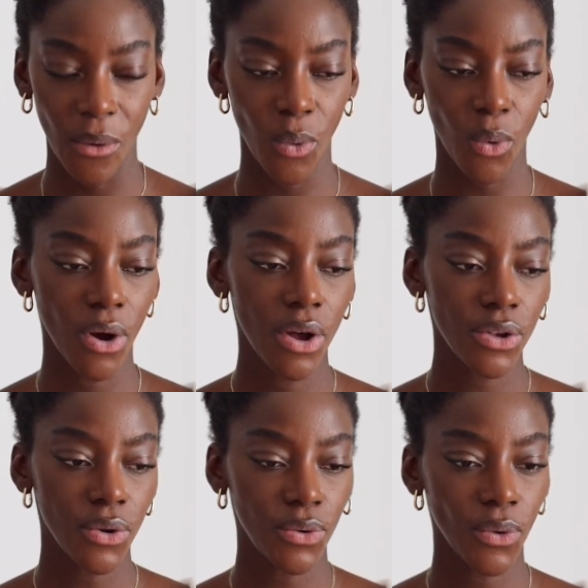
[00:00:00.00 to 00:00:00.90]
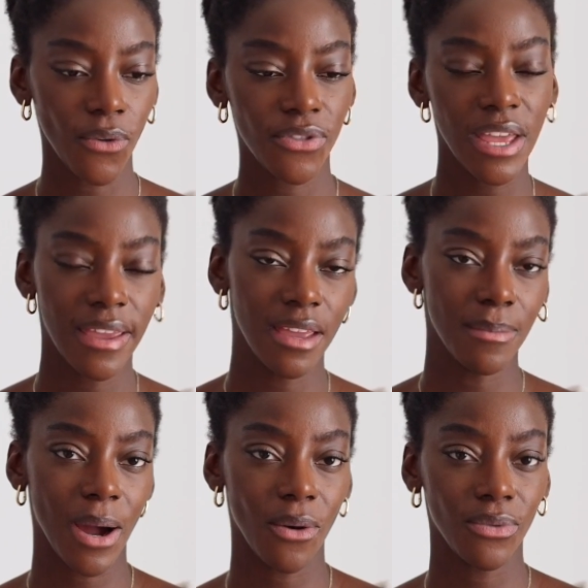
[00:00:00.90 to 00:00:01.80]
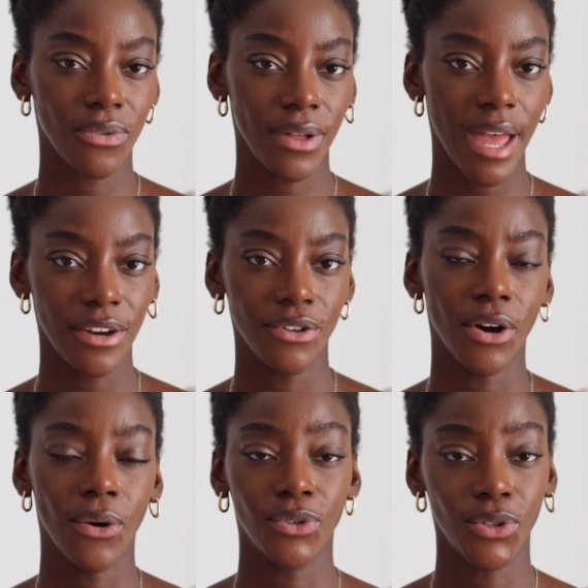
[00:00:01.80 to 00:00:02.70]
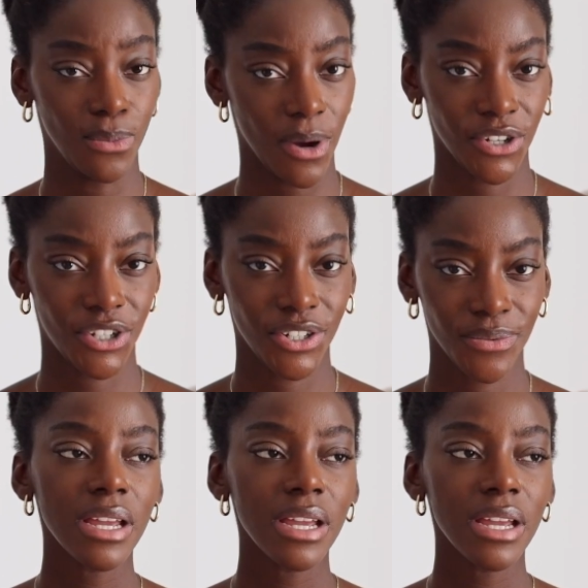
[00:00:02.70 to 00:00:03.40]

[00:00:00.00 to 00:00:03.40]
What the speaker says: or you're not thinking about the end goal too much.